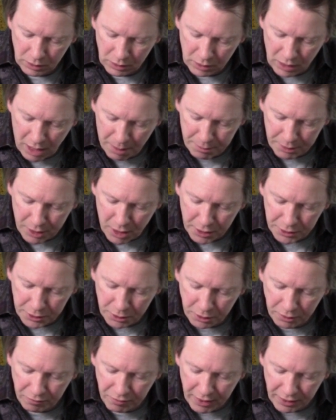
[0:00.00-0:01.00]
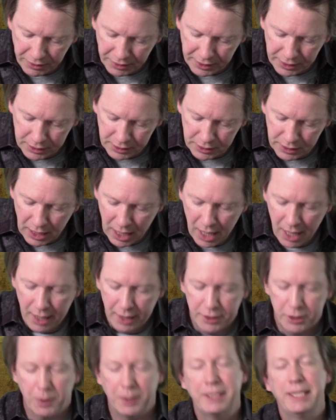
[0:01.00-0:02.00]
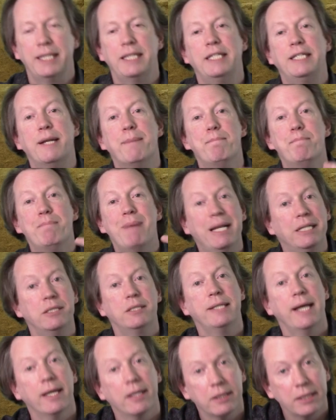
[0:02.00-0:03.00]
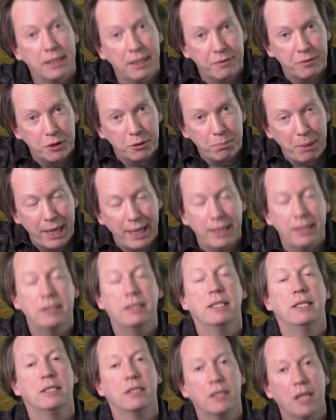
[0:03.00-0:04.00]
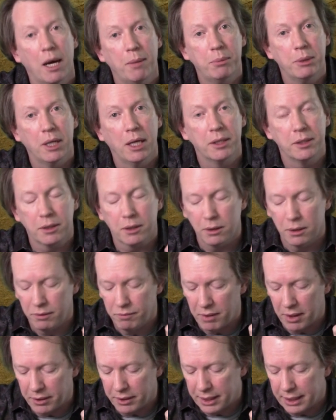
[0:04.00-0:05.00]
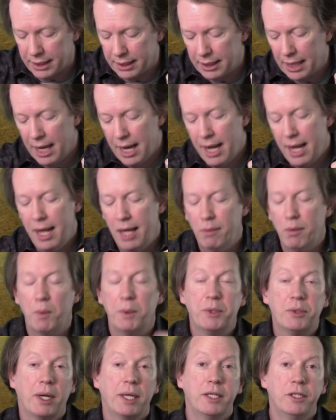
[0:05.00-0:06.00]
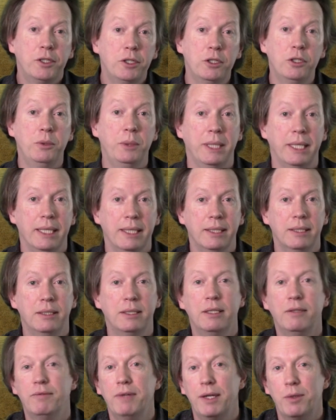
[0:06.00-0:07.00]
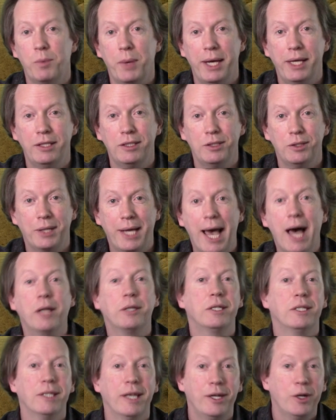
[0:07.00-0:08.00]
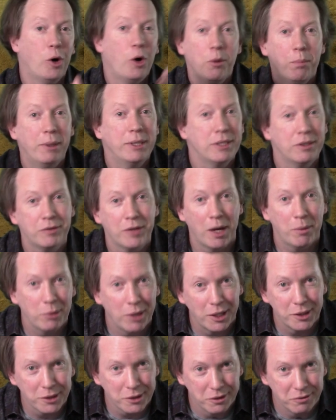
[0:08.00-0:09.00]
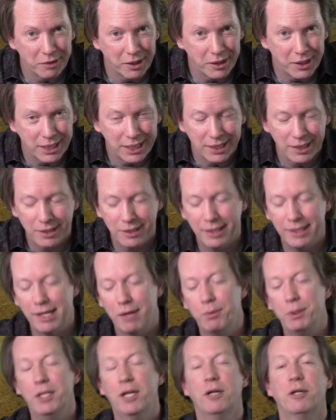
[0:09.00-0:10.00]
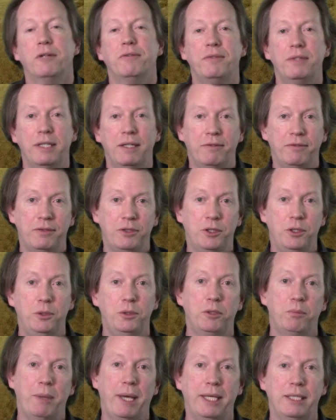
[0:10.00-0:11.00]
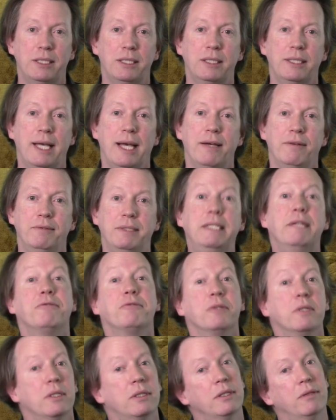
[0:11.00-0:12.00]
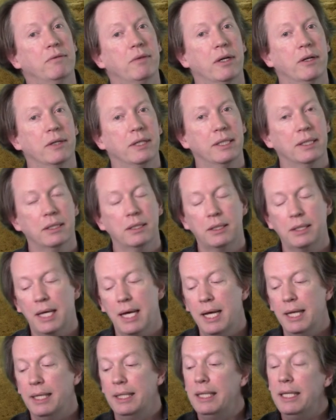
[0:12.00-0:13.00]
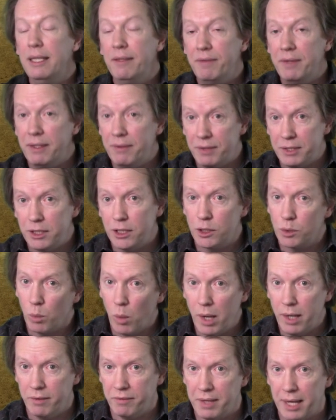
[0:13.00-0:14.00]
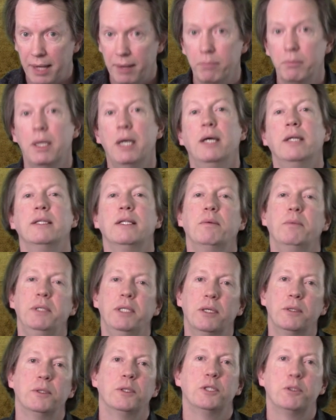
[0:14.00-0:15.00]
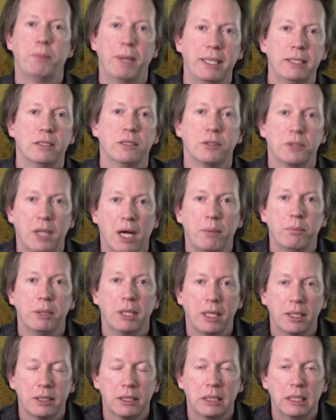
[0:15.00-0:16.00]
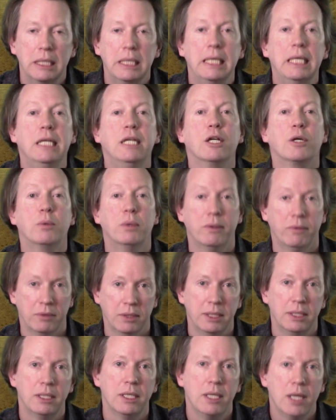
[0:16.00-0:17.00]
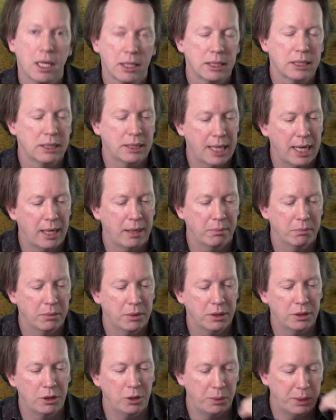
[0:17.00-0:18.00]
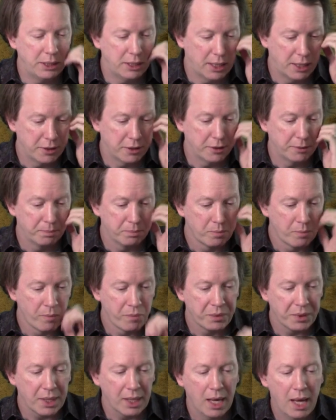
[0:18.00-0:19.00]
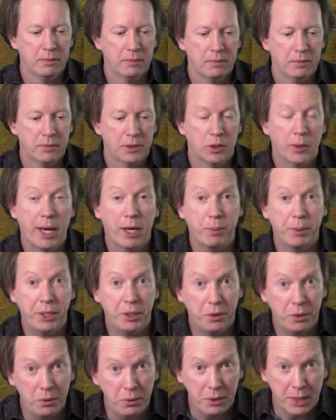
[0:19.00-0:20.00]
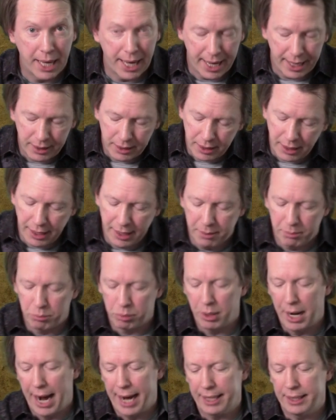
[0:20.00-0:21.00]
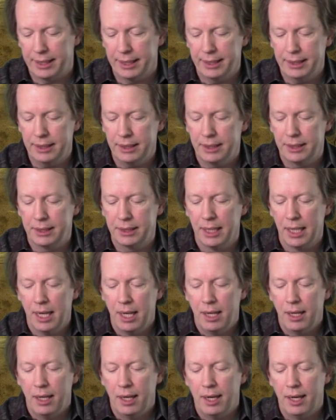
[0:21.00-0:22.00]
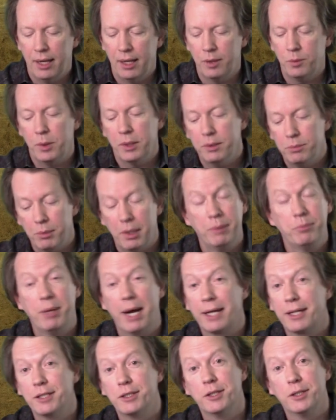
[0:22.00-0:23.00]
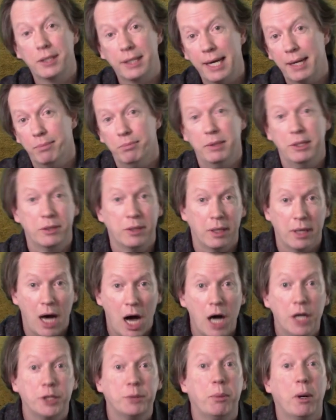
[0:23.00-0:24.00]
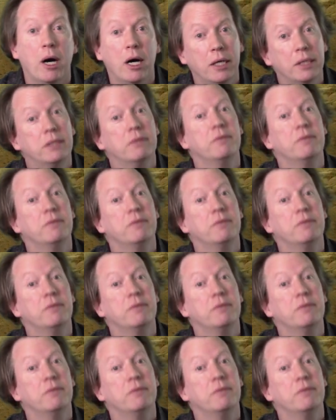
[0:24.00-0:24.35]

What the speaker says: Topological invariance. So I said the dimensionality of space is a topological invariant. And what we try to do is invent ways to calculate a whole bunch of topological invariants. And then we know if two spaces have different invariants, even if it's just one of them, then we know those spaces are topologically inequivalent, not the same to each other. So how do we do that in practice? Well, in practice, there's a hodgepodge